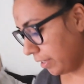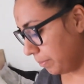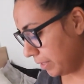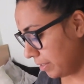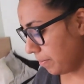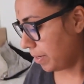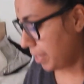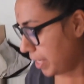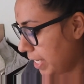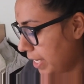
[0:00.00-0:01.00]
gave me some
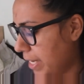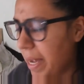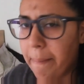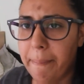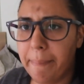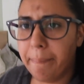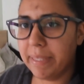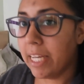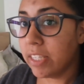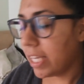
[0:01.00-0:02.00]
um,
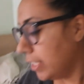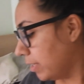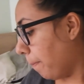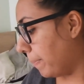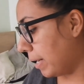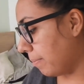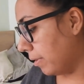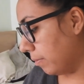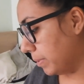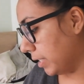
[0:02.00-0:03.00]
potato salad bomb i
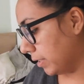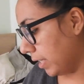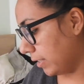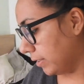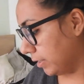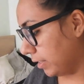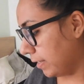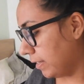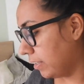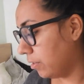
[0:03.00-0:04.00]
love potato salads
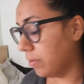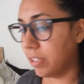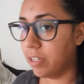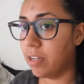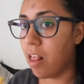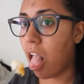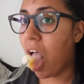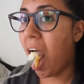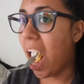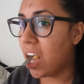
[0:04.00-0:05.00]
they're really good
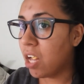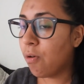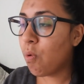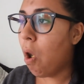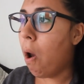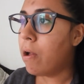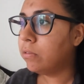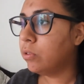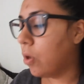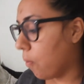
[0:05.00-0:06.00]

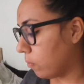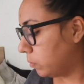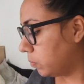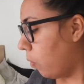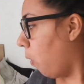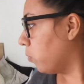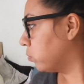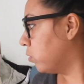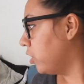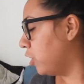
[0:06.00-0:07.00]
so
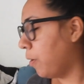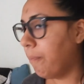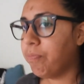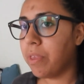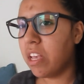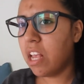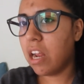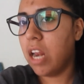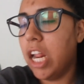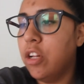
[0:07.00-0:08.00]
we're eating it's
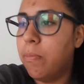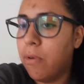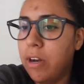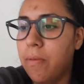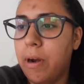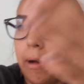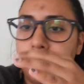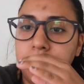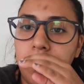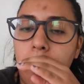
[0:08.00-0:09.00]
like 9 in the morning right now